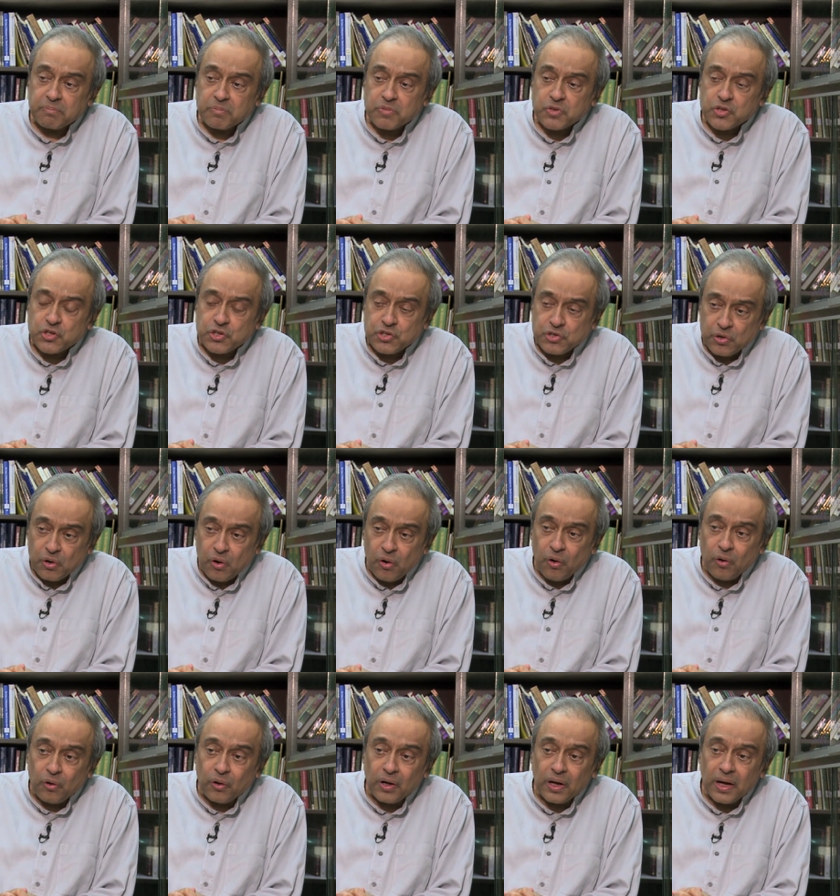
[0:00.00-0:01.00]

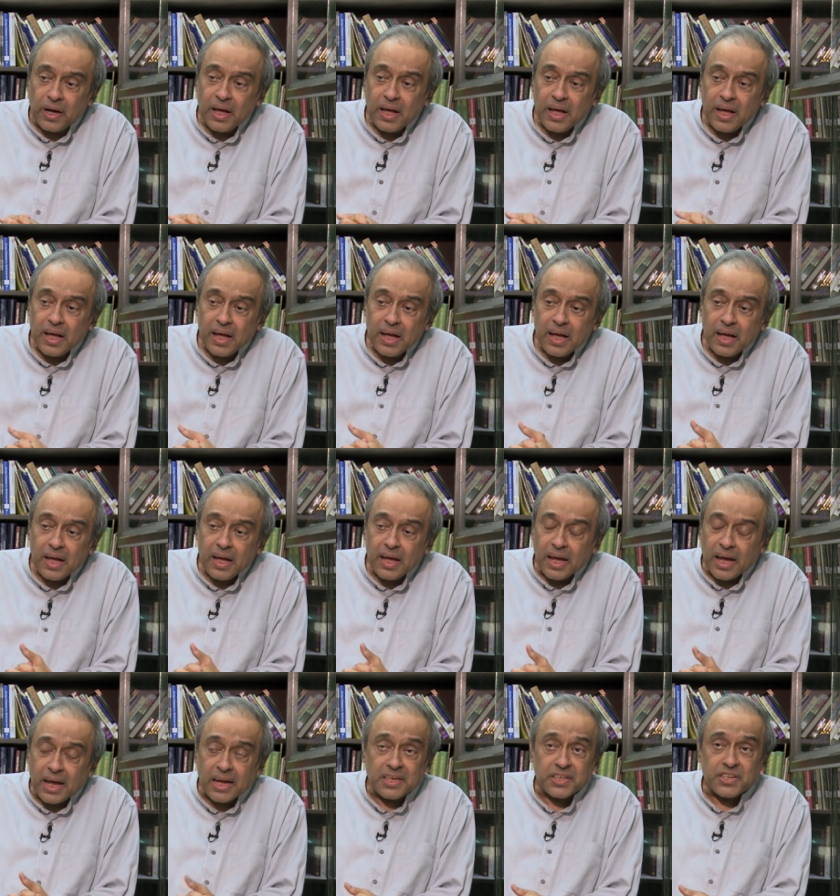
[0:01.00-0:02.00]
strong
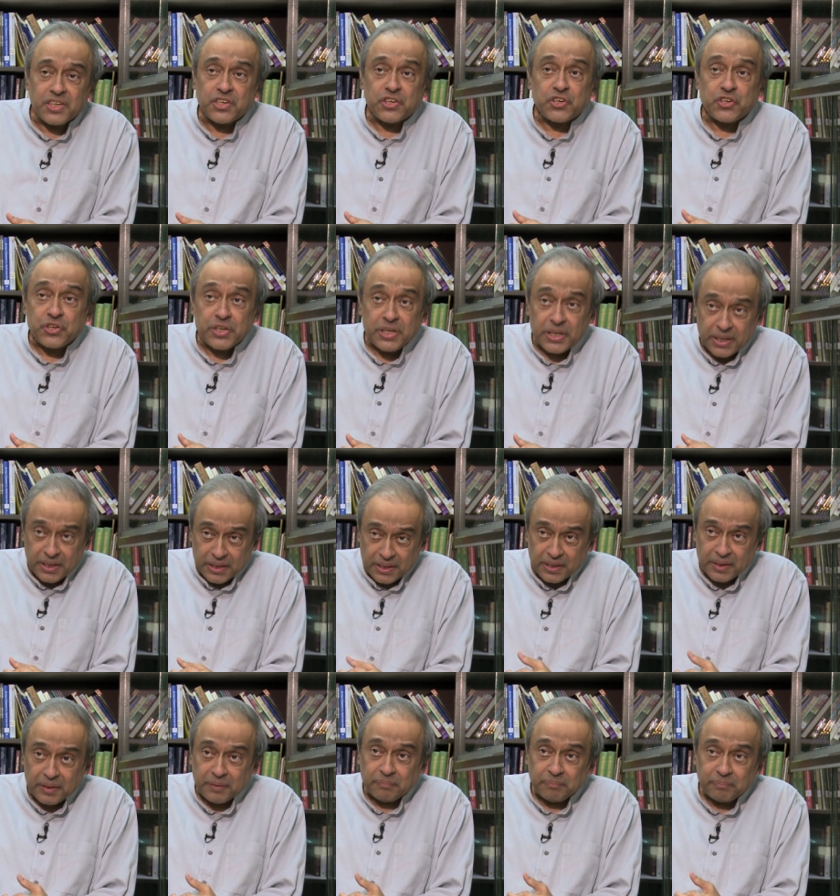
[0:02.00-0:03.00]
anti-Shia